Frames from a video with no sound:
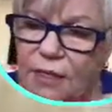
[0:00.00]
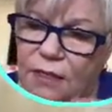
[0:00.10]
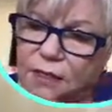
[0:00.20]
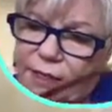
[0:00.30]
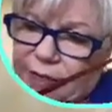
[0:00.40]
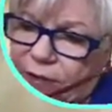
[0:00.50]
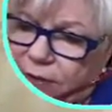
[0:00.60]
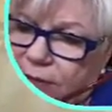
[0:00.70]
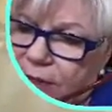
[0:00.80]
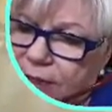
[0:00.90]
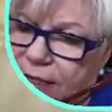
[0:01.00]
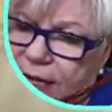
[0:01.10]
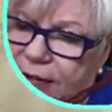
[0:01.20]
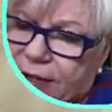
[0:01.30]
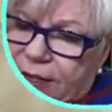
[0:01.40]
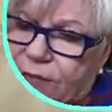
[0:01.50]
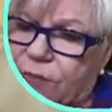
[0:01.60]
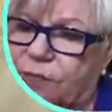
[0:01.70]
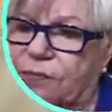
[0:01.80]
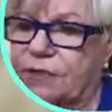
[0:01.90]
Now, I
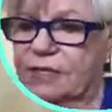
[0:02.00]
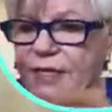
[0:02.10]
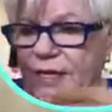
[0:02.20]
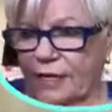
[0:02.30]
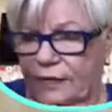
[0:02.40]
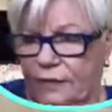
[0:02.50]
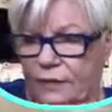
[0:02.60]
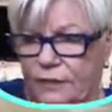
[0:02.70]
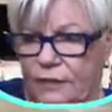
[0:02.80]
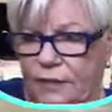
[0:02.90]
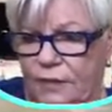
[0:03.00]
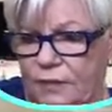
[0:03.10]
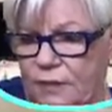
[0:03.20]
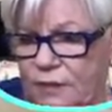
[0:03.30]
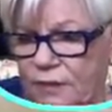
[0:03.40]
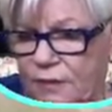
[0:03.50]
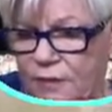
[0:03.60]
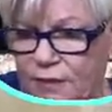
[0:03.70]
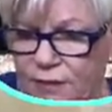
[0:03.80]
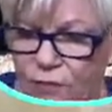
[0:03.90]
think
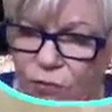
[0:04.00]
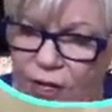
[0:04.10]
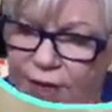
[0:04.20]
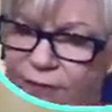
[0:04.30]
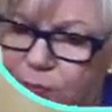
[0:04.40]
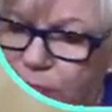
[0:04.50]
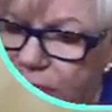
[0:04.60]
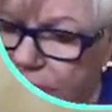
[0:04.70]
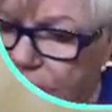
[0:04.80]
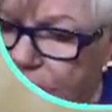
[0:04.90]
we'll have to put a little